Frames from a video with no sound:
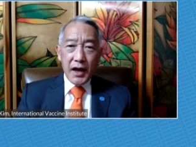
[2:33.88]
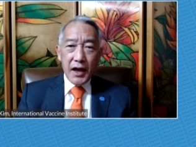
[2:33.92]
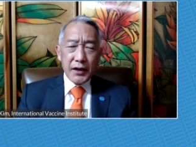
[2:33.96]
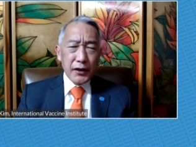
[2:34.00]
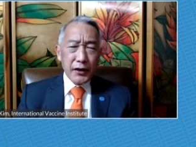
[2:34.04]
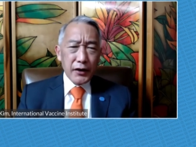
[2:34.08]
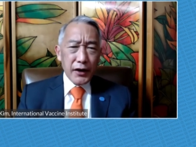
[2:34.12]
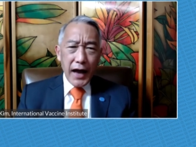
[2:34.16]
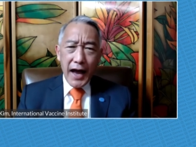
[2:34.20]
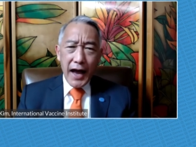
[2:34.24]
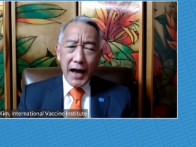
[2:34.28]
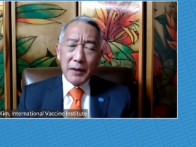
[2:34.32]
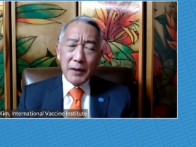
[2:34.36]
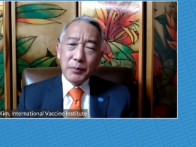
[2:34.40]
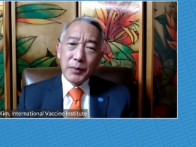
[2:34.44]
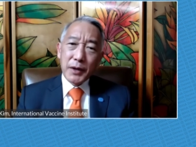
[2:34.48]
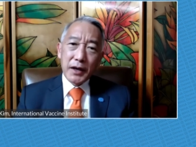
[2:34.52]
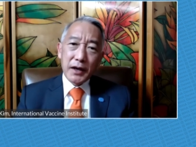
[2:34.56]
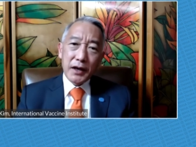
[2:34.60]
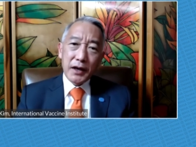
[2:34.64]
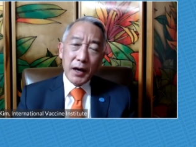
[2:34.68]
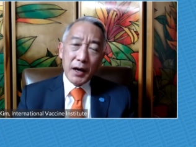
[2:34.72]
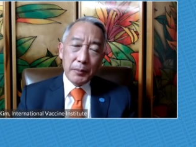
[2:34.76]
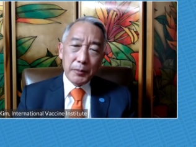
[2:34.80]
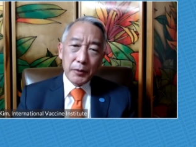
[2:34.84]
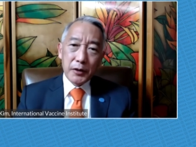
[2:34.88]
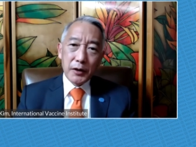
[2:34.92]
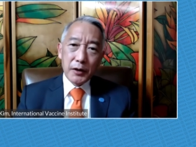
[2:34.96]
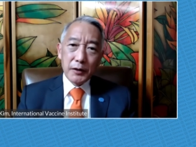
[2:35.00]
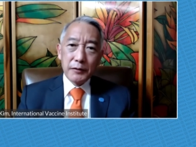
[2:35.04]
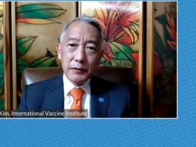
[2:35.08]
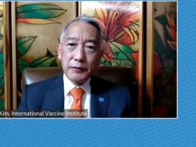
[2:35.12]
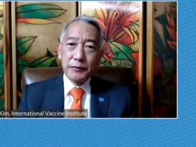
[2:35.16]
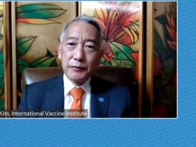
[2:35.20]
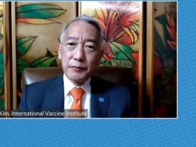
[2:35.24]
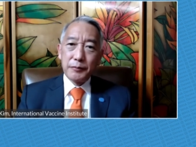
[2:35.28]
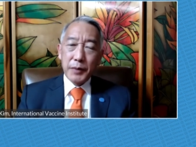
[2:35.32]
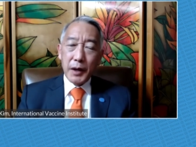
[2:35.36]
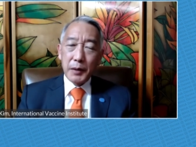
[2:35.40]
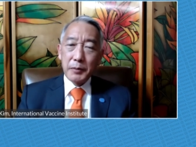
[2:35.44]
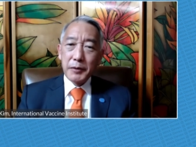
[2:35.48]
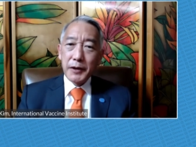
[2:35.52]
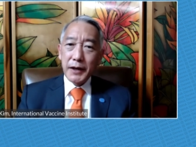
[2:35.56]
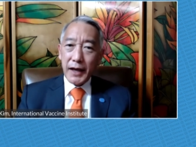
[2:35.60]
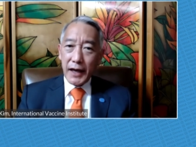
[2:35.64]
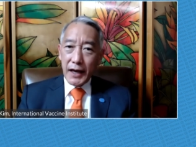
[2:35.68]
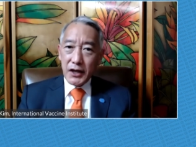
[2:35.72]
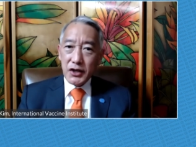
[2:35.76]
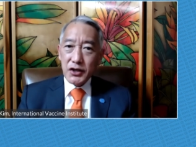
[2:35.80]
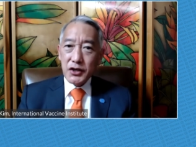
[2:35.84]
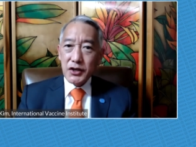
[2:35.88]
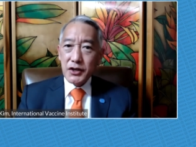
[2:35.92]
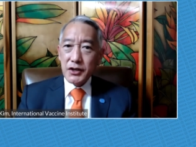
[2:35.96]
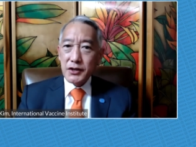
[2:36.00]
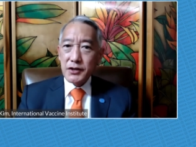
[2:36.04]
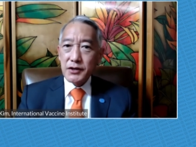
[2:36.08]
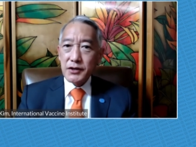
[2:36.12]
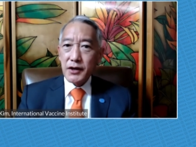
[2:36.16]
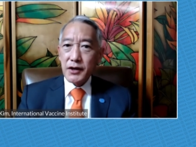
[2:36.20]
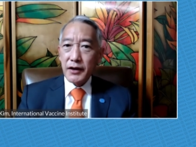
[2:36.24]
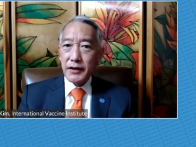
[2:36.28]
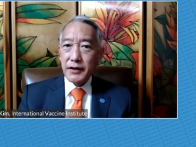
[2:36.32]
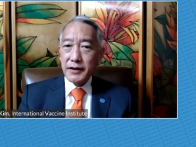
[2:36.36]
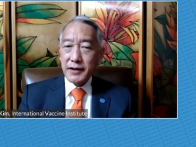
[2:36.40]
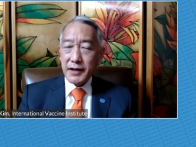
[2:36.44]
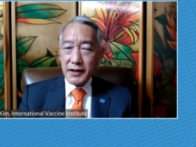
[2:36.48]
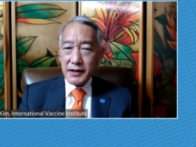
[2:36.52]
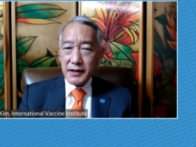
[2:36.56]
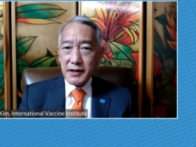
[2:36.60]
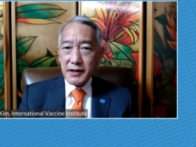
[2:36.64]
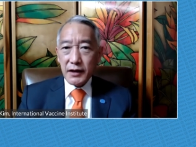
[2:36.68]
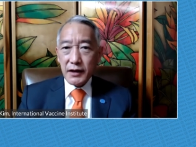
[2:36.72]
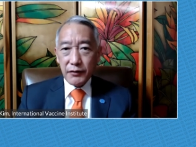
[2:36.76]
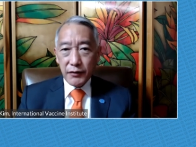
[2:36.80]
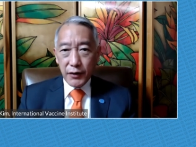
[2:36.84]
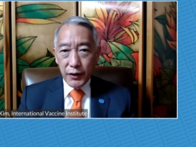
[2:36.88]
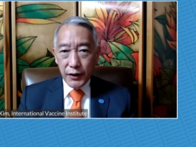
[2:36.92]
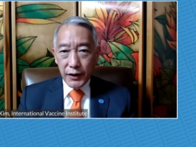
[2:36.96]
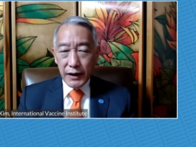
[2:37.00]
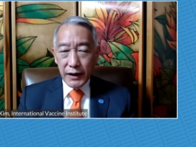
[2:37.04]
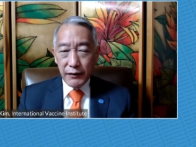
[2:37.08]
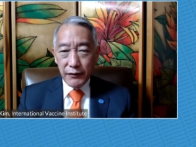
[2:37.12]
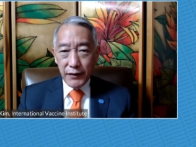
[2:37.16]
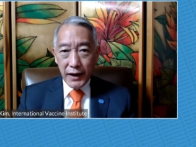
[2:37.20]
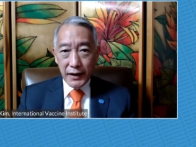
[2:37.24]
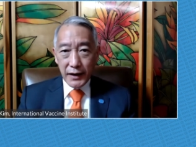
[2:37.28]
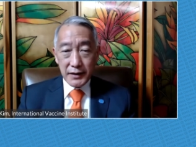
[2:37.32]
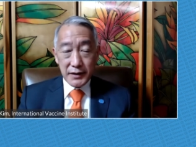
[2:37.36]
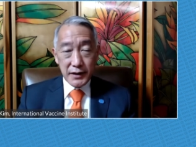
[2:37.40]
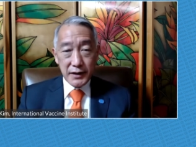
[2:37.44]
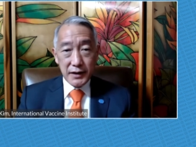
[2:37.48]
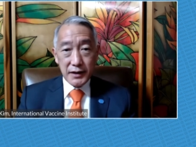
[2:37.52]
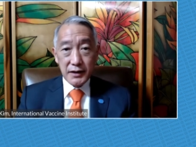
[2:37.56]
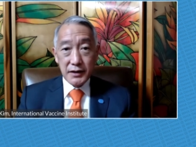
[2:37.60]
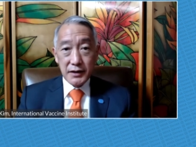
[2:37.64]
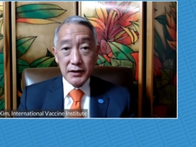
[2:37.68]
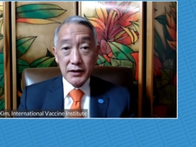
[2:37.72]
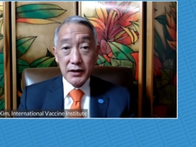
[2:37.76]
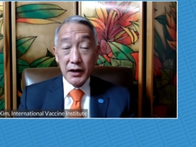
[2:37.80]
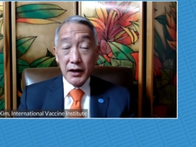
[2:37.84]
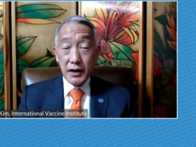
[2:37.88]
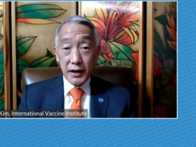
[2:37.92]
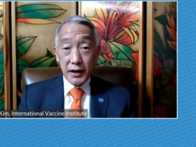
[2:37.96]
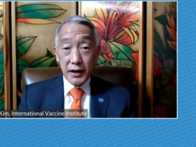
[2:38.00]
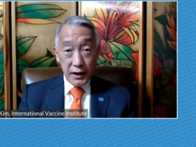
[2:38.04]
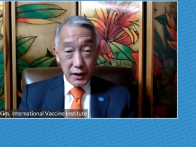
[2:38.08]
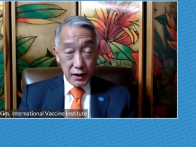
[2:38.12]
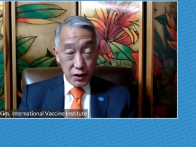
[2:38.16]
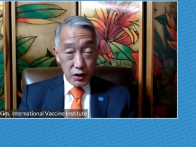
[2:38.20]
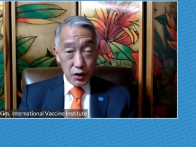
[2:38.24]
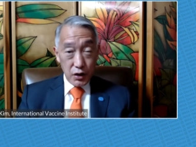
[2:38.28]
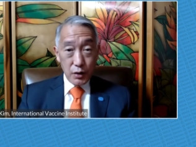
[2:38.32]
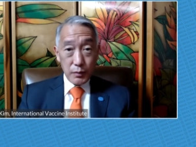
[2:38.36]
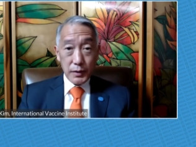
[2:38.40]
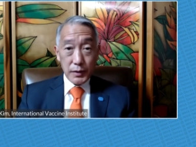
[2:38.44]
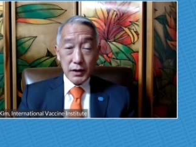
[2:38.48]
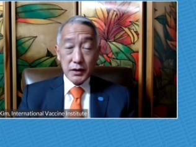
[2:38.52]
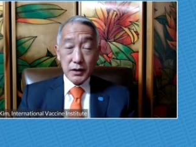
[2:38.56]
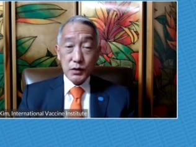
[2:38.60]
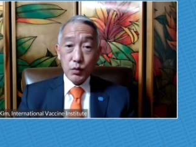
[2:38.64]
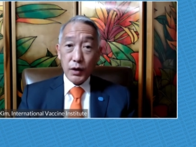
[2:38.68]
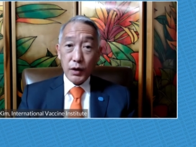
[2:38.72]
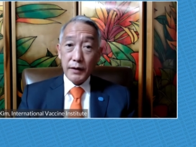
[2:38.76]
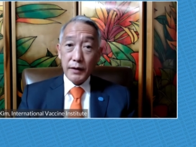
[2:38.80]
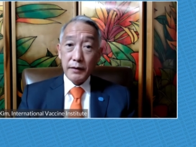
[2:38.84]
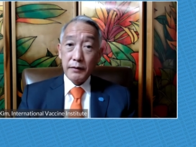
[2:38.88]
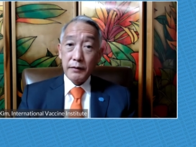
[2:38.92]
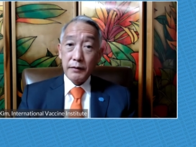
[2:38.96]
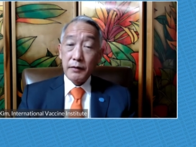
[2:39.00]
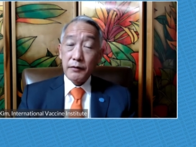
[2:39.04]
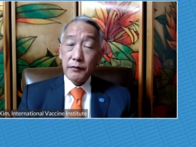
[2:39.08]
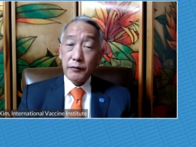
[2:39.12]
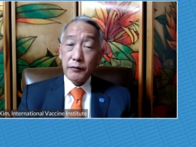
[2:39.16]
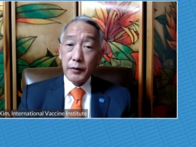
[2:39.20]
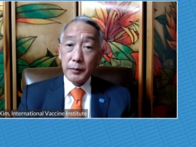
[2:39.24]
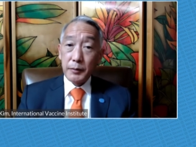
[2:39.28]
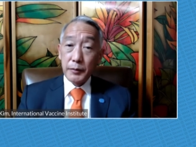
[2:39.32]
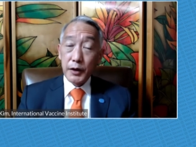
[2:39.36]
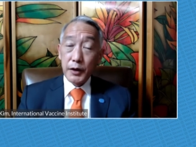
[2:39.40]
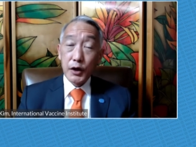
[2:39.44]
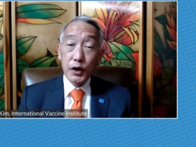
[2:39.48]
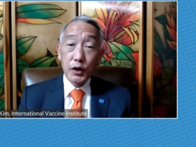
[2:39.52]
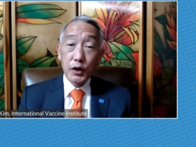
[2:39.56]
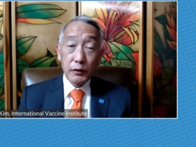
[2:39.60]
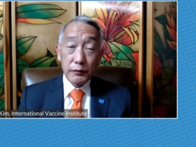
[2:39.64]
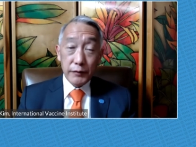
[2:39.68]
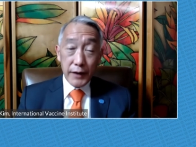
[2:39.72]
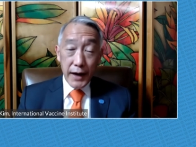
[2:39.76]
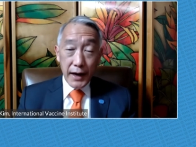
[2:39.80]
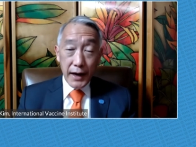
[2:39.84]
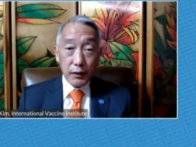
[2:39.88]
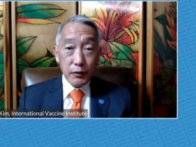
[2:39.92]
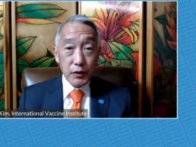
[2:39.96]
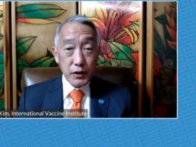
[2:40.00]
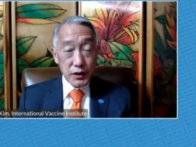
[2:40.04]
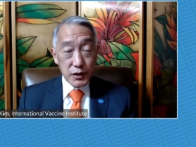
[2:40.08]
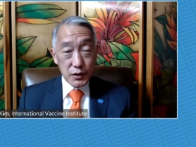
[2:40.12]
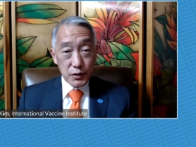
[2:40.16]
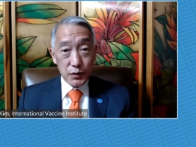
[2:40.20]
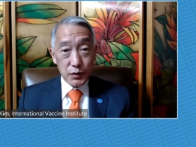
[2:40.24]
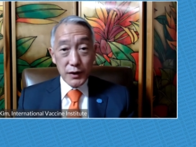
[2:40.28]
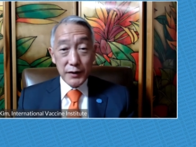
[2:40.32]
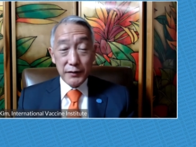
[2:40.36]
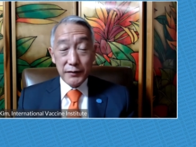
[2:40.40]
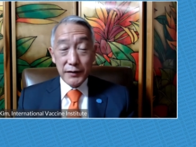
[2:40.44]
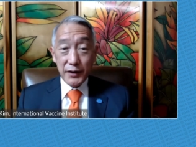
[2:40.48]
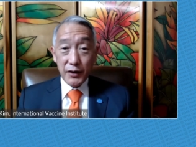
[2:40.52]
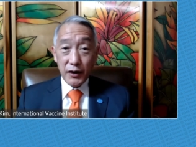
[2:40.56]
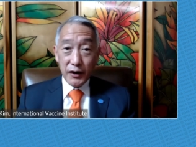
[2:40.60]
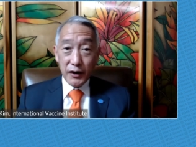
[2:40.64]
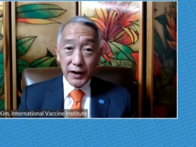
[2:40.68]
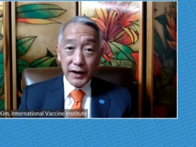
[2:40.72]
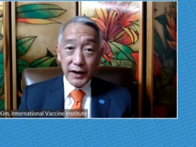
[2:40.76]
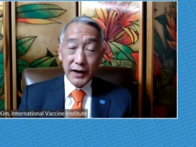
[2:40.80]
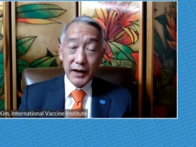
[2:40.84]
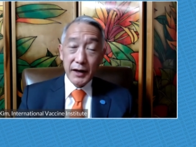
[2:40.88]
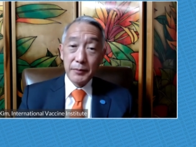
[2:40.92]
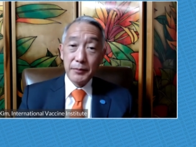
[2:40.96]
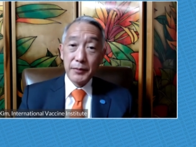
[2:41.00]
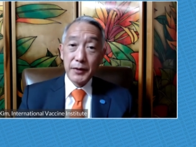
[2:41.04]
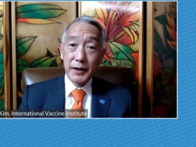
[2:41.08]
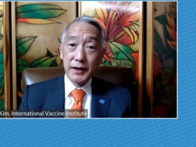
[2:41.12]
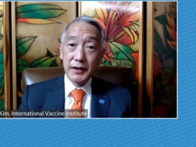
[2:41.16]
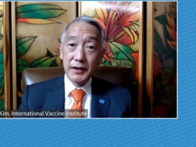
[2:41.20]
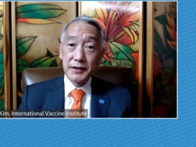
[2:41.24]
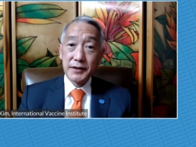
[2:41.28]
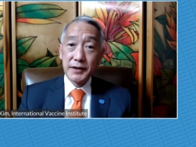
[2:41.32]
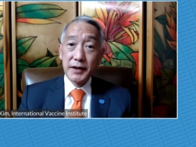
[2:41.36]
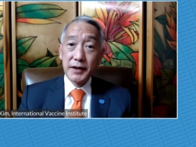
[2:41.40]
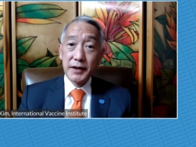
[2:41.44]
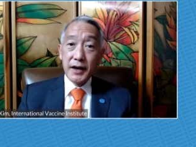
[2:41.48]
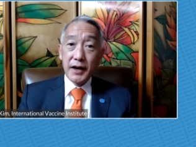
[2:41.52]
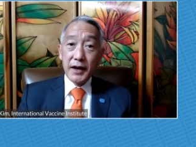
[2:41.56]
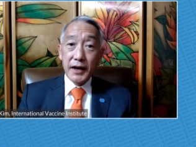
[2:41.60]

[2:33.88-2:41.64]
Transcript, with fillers: There had been a couple of publications on the testing of RNA vaccines in humans, one from CureVac, which is one of the RNA companies